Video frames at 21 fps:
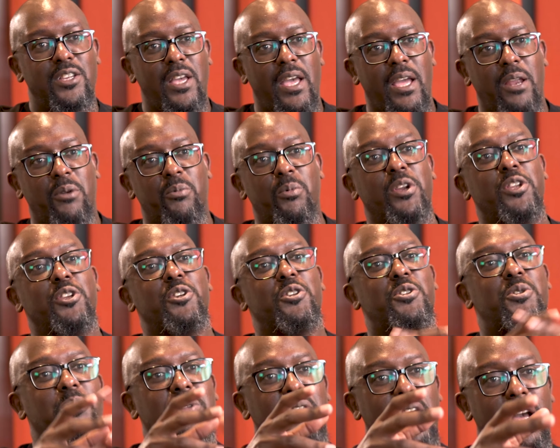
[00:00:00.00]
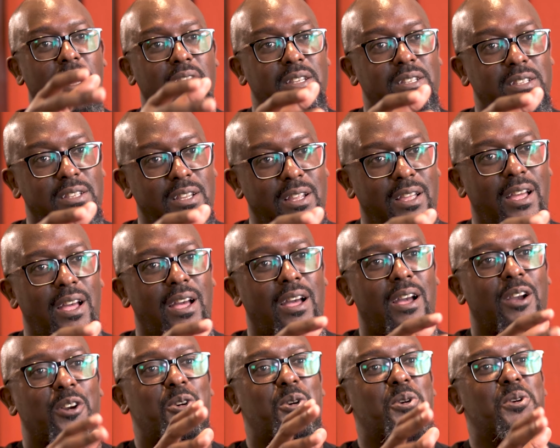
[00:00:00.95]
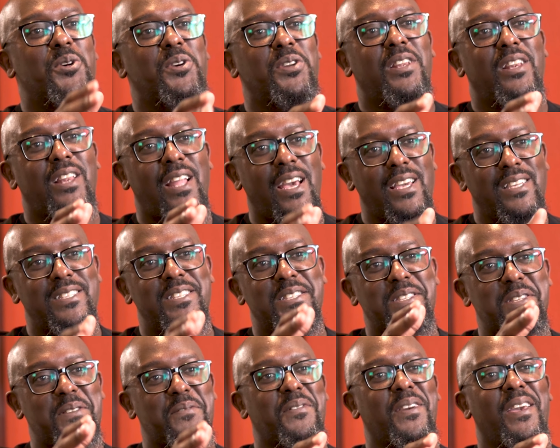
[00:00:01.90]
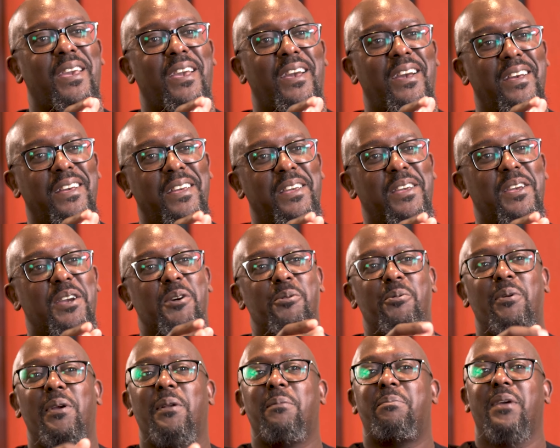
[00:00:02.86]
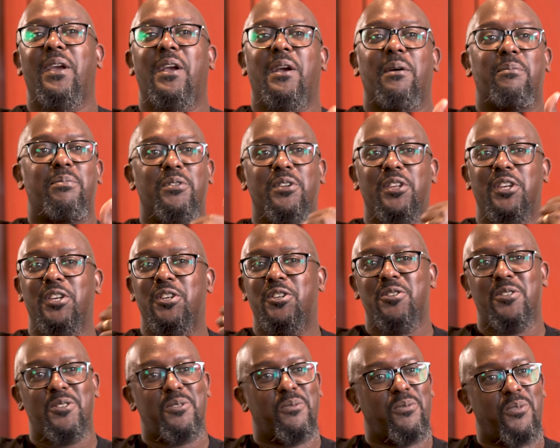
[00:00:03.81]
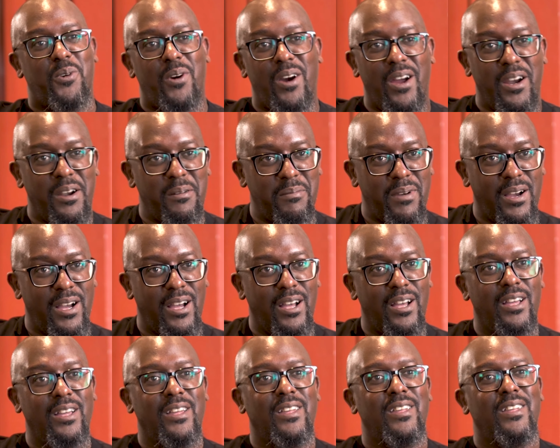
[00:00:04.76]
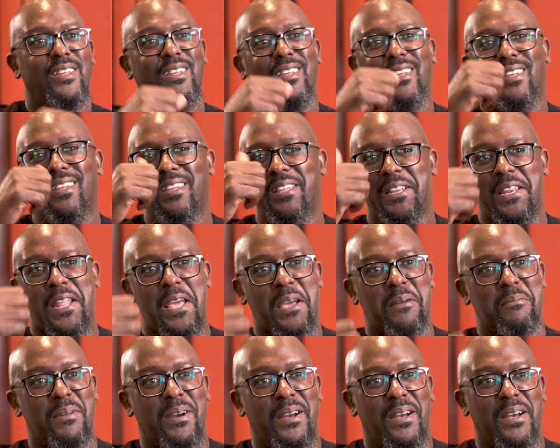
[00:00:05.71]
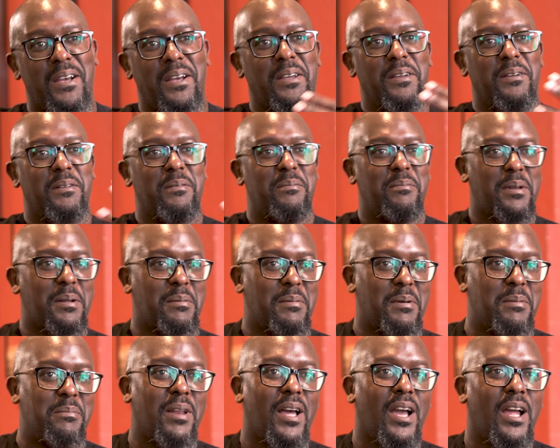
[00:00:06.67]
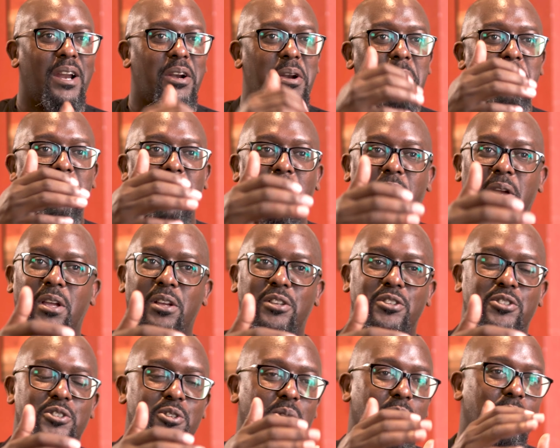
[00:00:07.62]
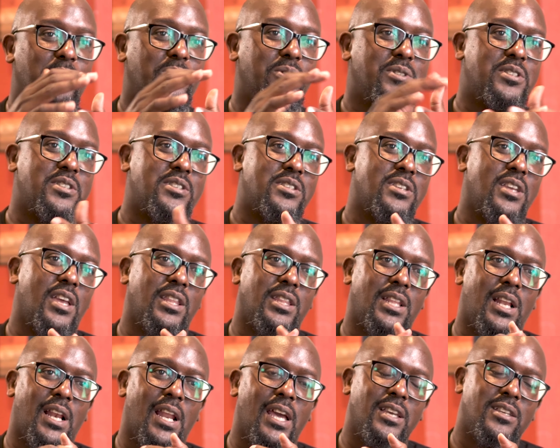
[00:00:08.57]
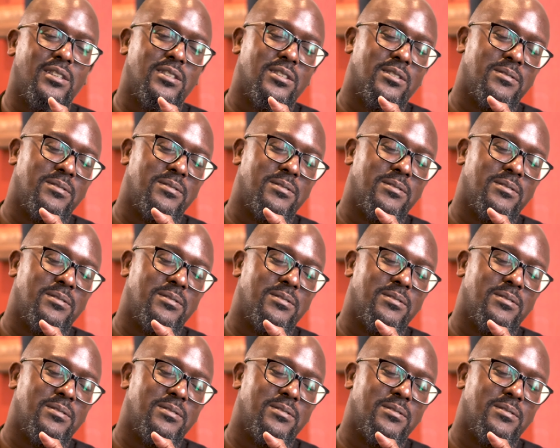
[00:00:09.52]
And when you do that, a good licensed surveyor will pick up on issues of Warma, NEMA, blah, blah, blah, riparian zones, and the likes.